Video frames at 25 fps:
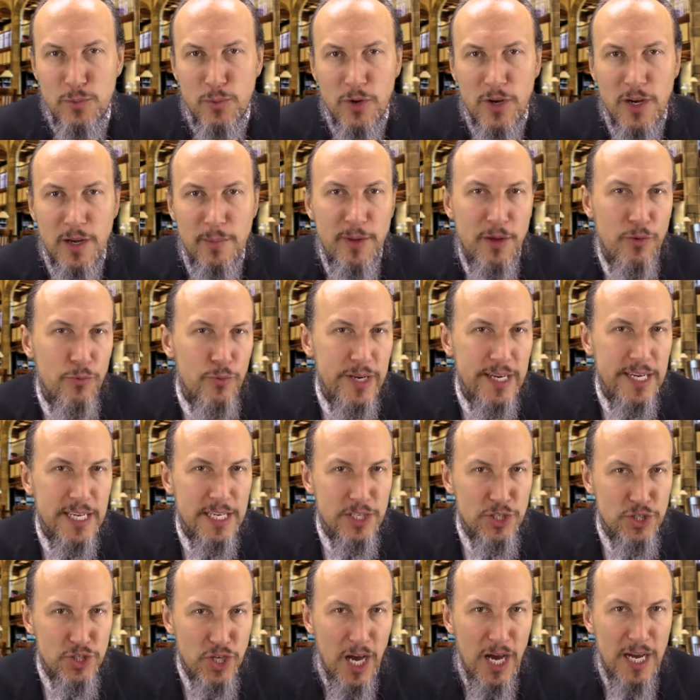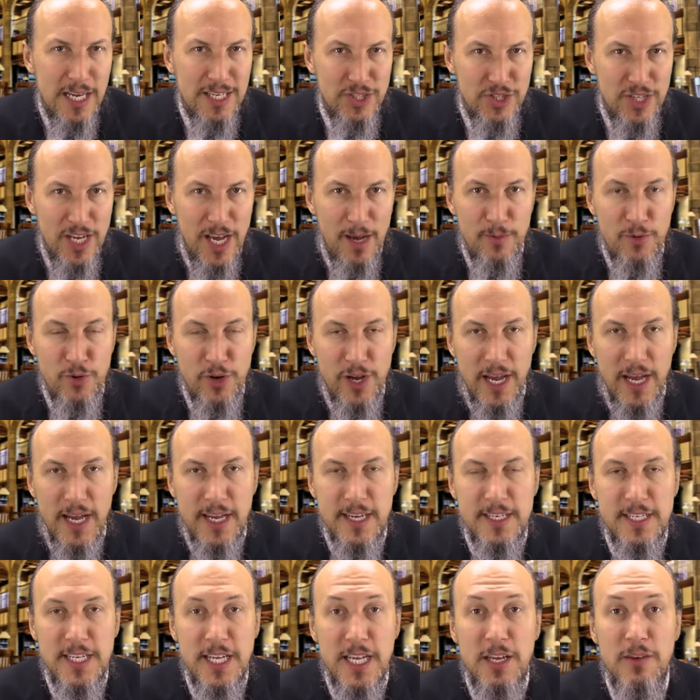we're going to be reading John chapter
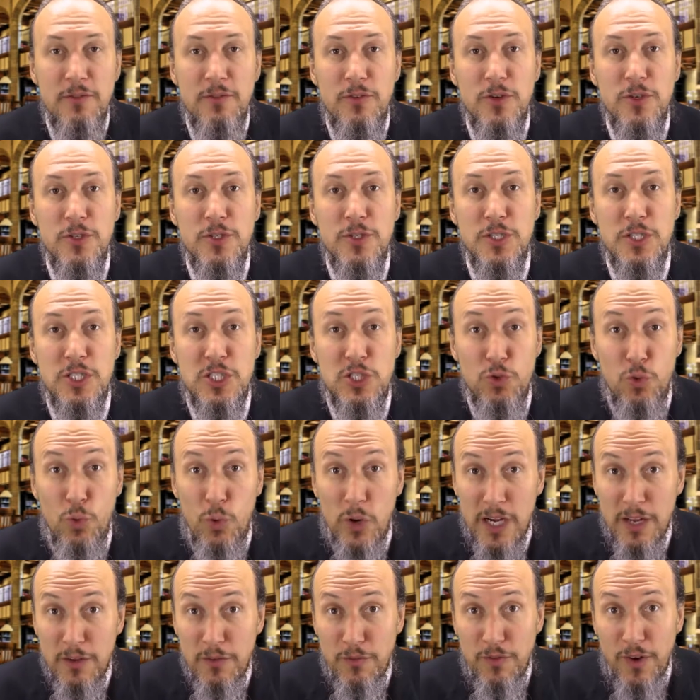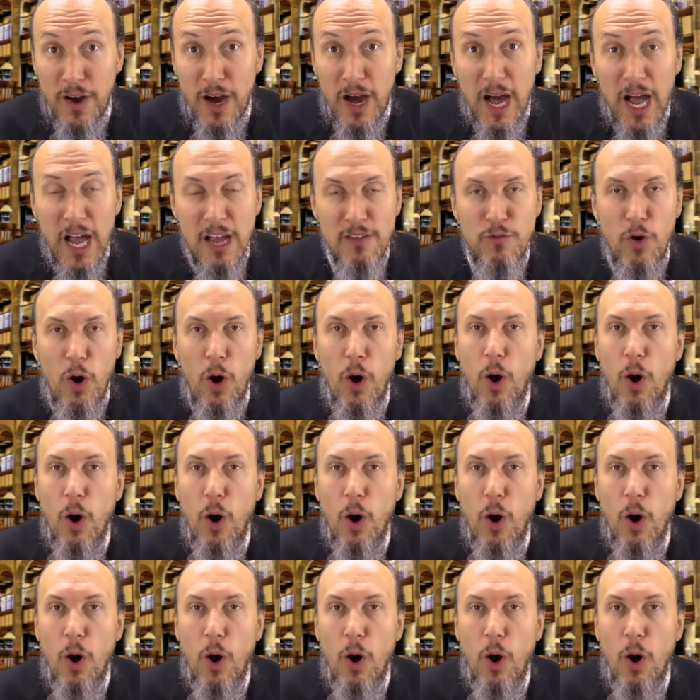18, verses 25,